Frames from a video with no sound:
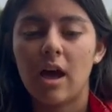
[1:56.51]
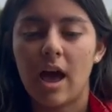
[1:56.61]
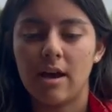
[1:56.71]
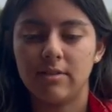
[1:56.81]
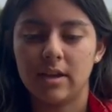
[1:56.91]

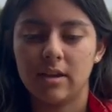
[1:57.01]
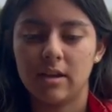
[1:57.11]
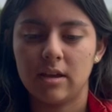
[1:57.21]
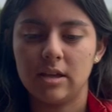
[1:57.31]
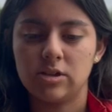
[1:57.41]

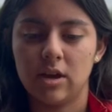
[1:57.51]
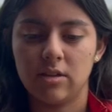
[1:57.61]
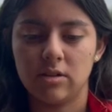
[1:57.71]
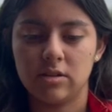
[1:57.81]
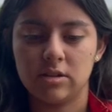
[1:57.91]
having each
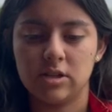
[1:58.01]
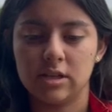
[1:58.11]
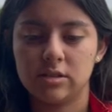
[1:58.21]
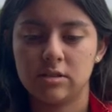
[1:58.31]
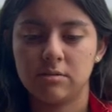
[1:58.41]
other to
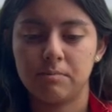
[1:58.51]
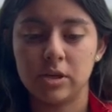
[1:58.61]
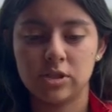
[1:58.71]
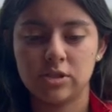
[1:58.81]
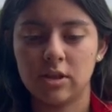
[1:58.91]
just
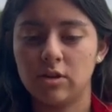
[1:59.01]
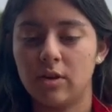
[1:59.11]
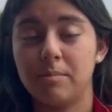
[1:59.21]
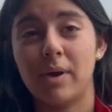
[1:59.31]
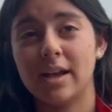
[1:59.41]
push each other
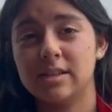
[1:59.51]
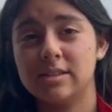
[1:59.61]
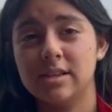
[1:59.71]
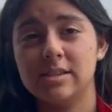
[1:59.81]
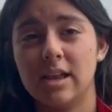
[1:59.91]
during
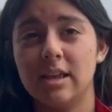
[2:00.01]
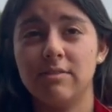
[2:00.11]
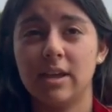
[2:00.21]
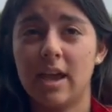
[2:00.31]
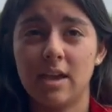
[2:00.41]
practices and
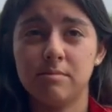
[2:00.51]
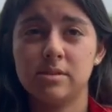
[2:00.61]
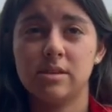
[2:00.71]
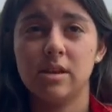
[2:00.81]
even games,